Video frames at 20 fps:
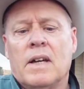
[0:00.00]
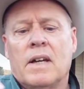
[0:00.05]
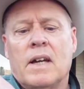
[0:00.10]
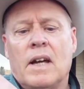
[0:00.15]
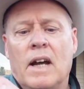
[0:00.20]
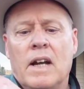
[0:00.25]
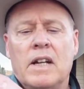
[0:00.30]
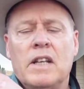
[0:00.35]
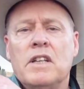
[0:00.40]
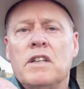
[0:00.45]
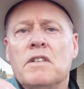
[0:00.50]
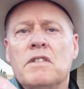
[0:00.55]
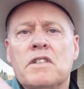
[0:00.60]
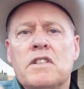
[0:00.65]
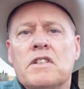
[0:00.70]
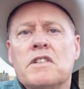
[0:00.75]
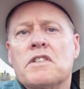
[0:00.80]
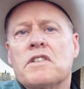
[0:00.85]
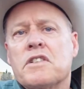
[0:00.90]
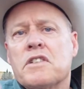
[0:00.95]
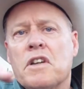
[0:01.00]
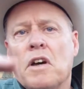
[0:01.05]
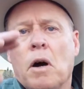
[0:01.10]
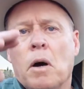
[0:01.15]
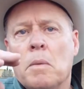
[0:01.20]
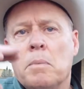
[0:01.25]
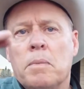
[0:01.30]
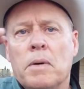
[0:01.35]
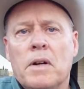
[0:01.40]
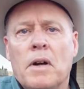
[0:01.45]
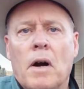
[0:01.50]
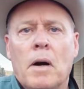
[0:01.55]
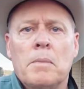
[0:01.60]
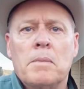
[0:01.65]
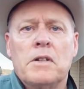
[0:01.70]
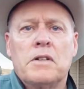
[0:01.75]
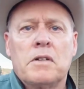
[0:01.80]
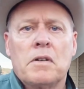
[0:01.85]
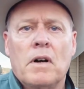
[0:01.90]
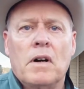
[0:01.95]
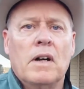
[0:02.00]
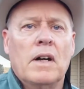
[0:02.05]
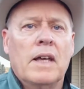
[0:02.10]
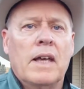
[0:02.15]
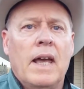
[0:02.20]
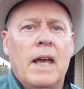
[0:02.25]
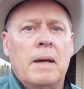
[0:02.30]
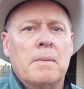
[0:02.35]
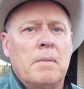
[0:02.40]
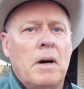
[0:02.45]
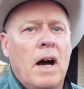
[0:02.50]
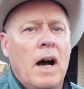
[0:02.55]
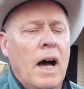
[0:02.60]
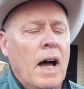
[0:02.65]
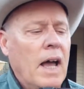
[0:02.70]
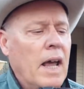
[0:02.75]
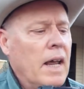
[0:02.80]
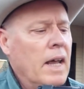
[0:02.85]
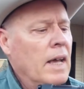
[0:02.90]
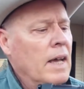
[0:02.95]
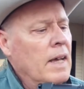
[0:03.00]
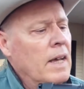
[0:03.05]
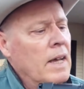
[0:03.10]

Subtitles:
kind of use your scope and arbitrarily aim high.